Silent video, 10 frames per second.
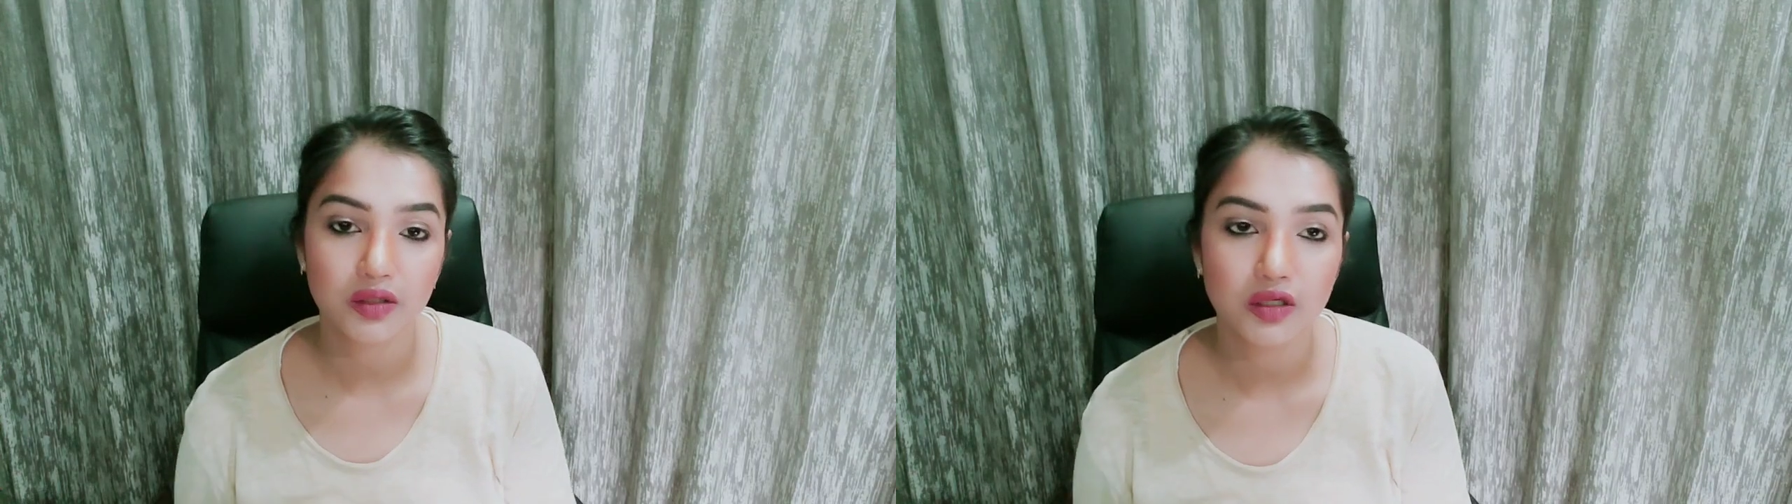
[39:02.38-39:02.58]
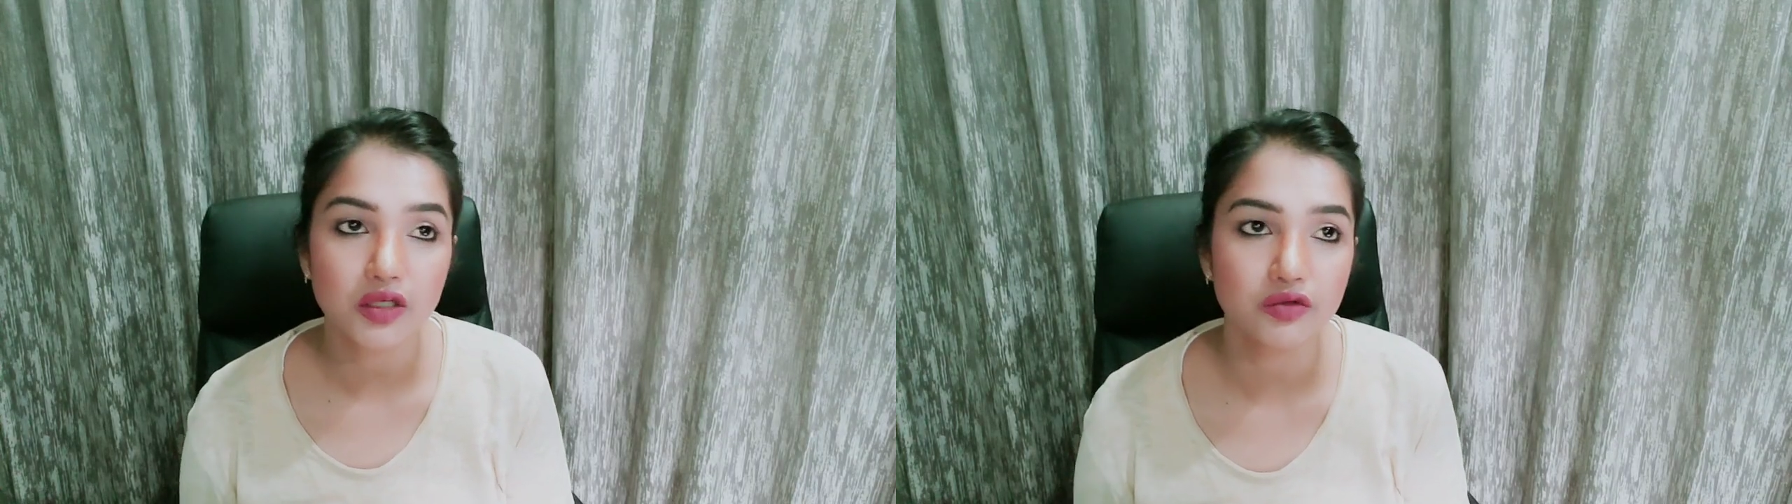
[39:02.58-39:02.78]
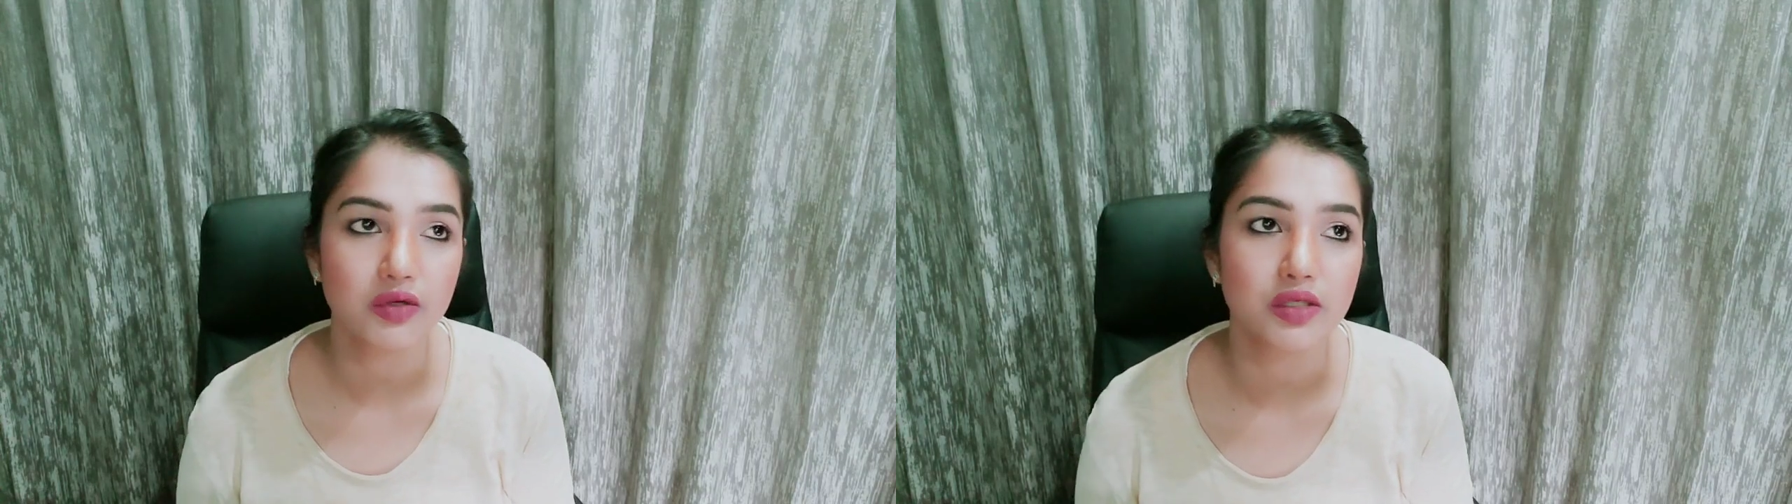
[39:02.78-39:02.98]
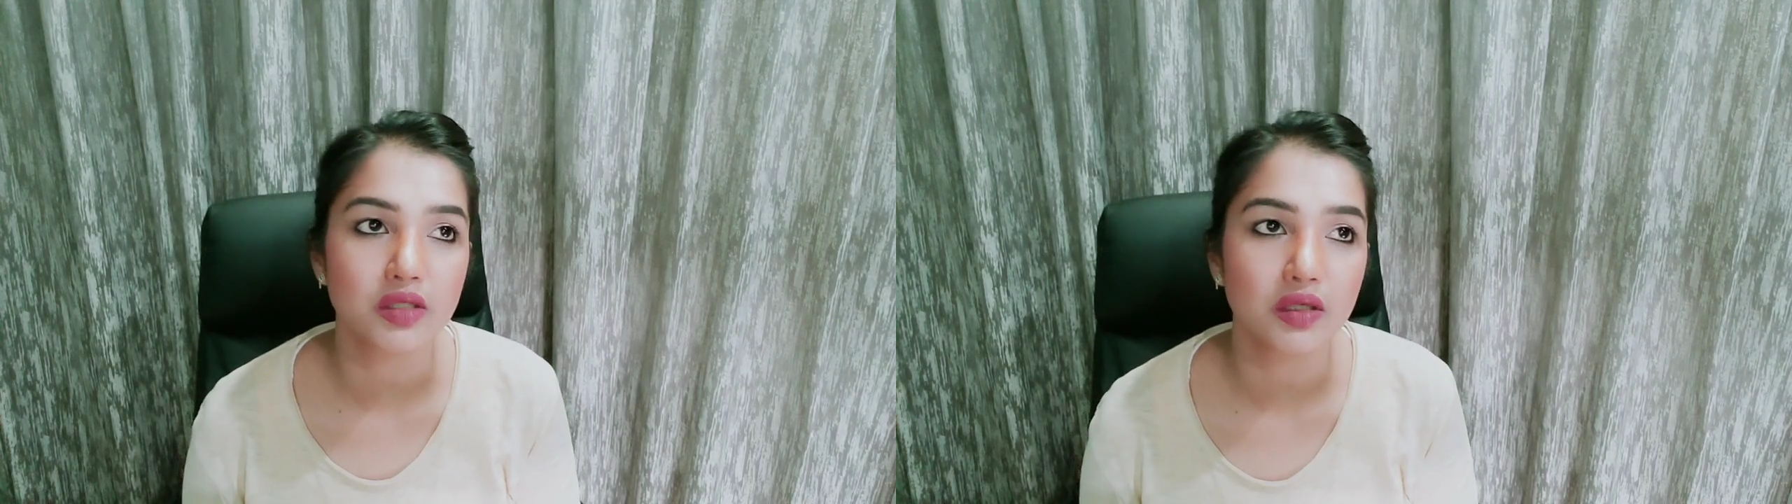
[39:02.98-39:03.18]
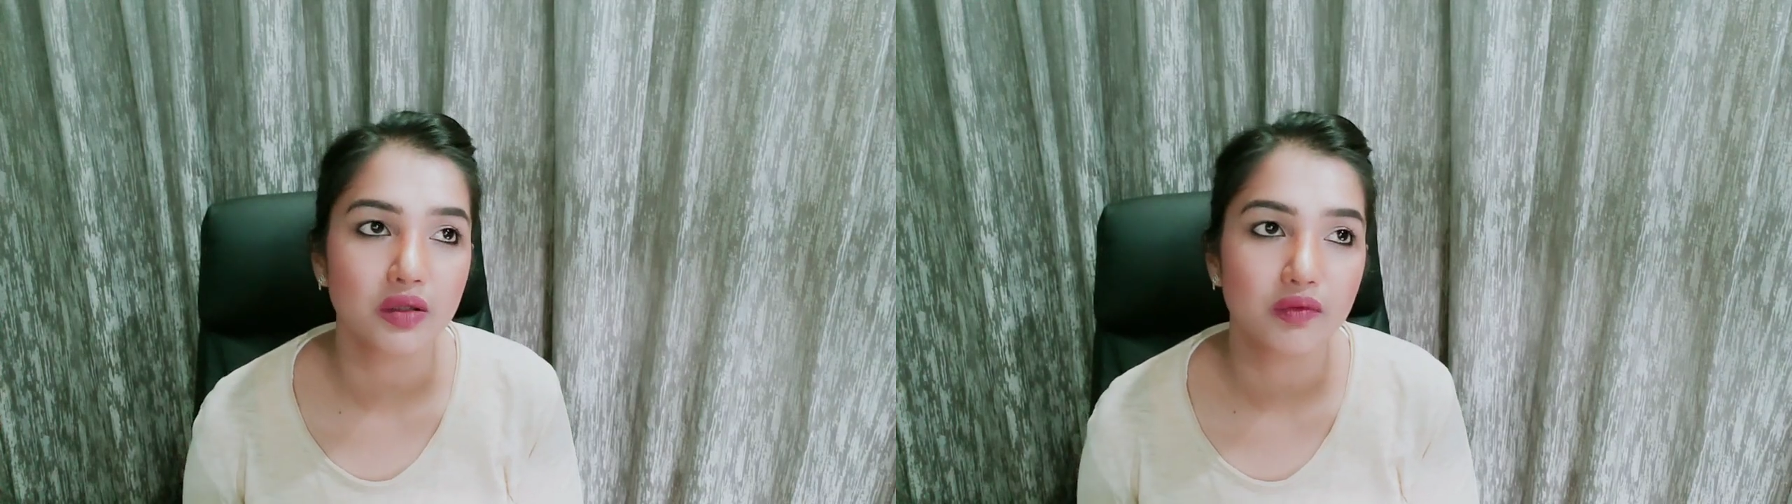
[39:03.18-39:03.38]

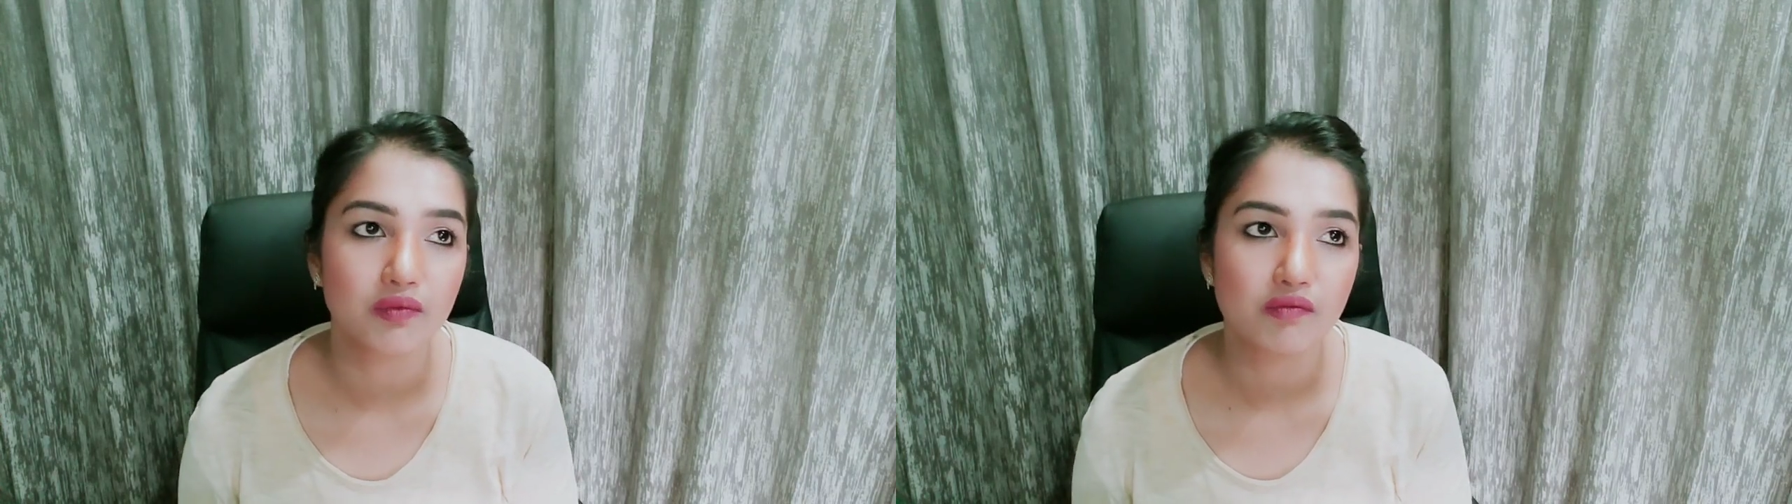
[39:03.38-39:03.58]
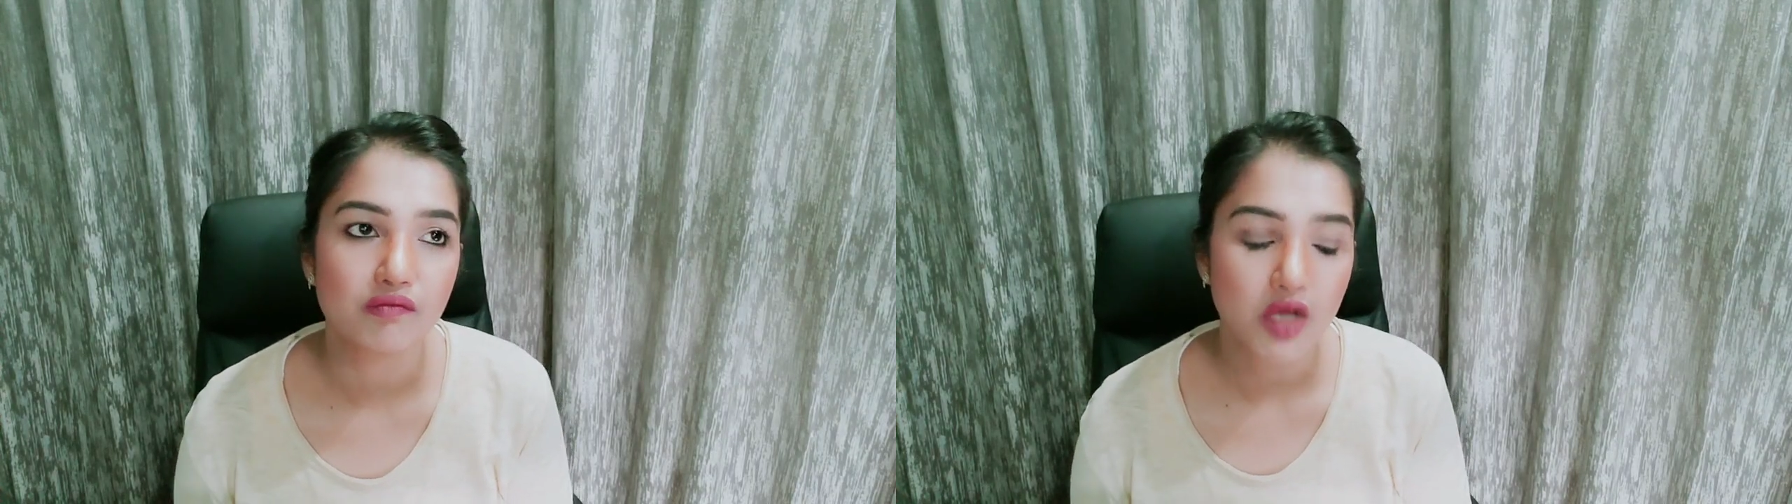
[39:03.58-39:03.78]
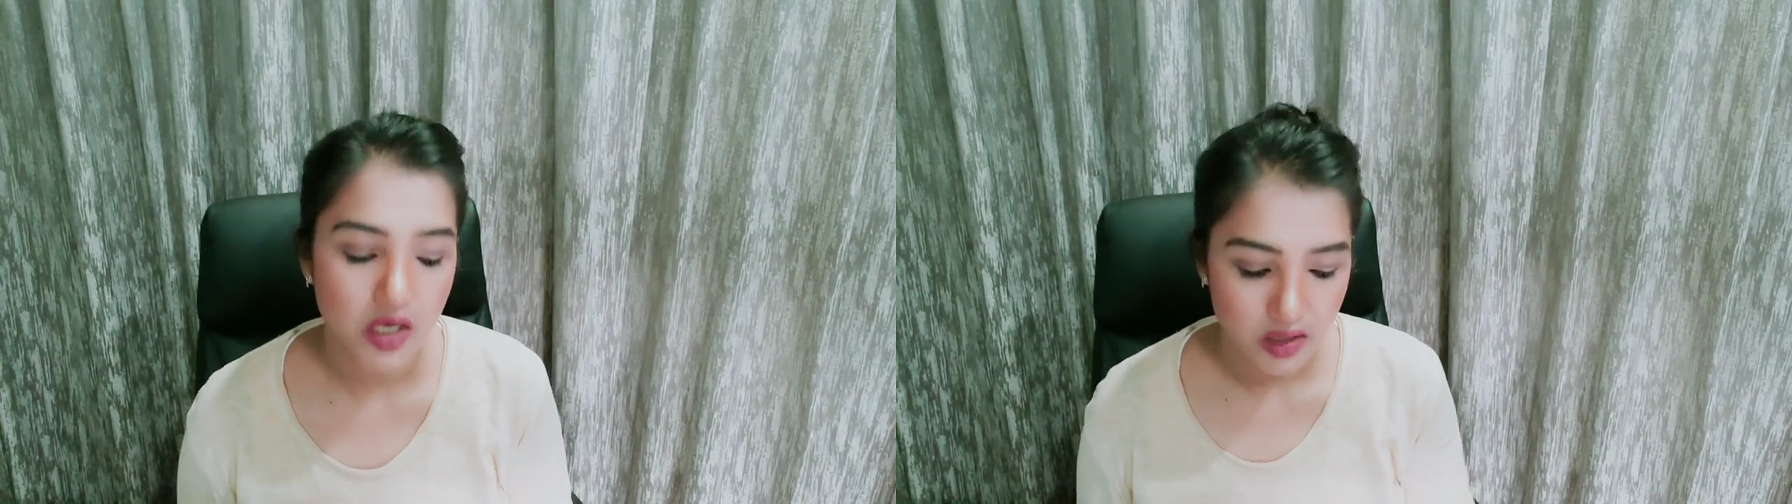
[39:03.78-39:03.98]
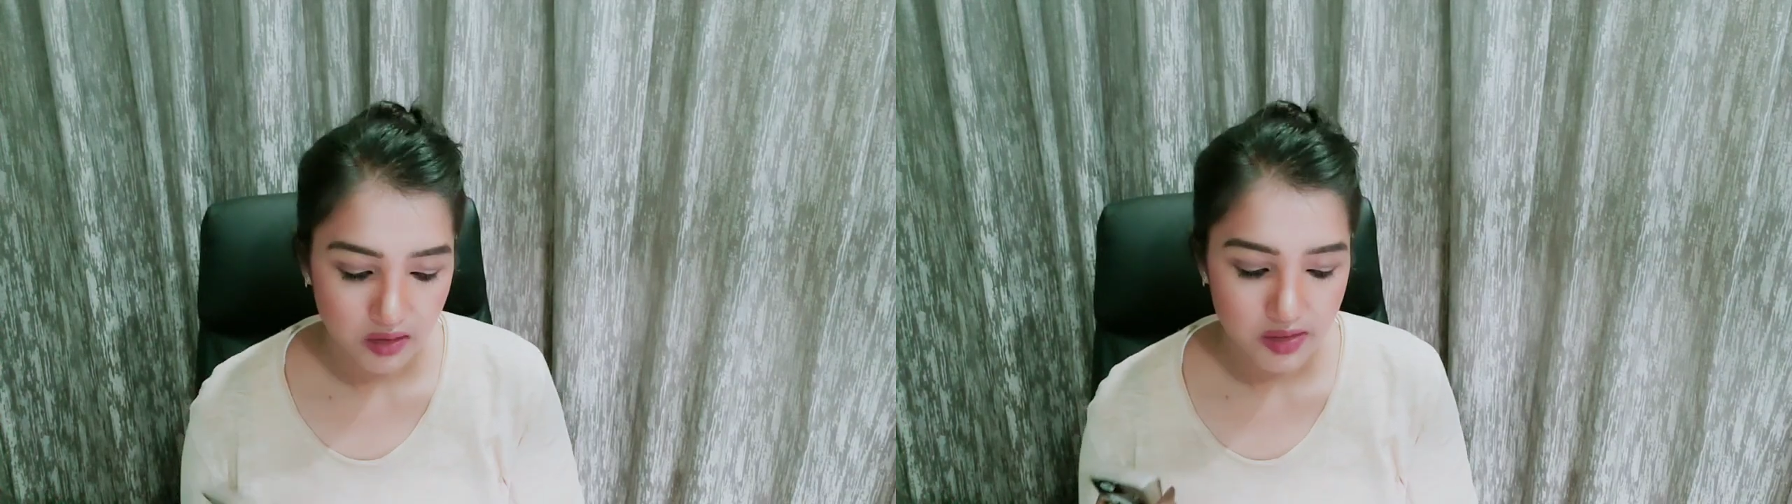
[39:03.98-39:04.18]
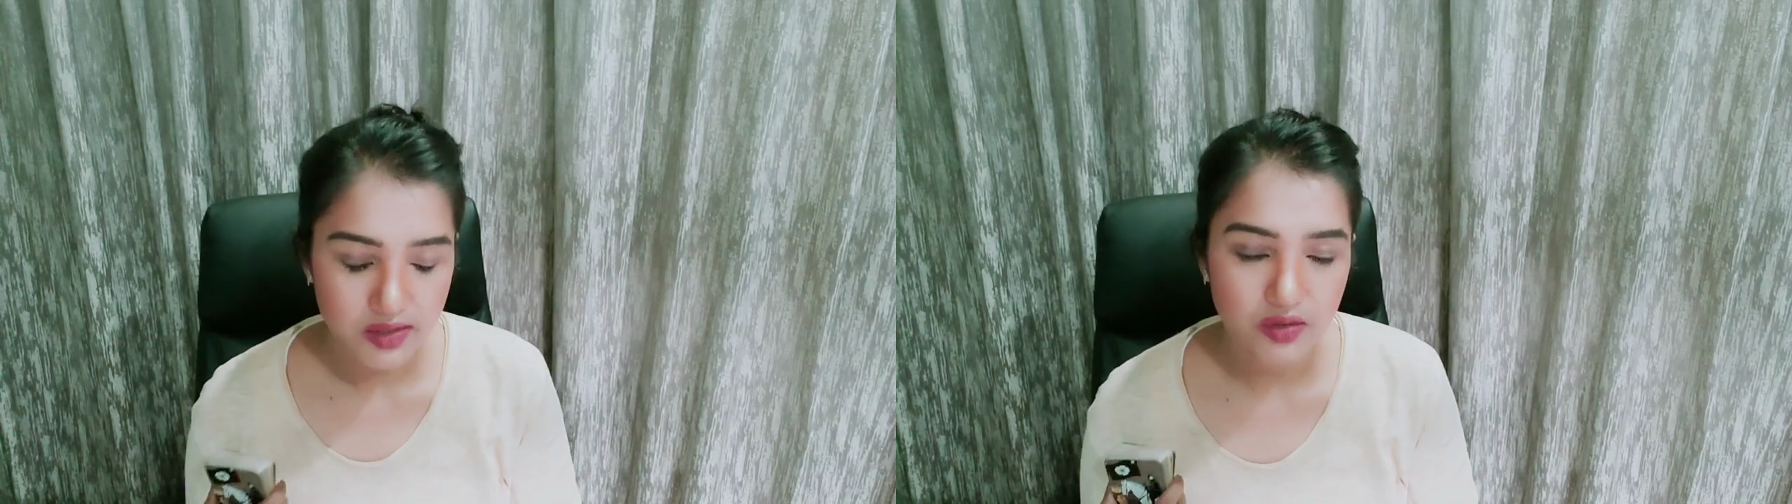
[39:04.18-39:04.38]
interesting. These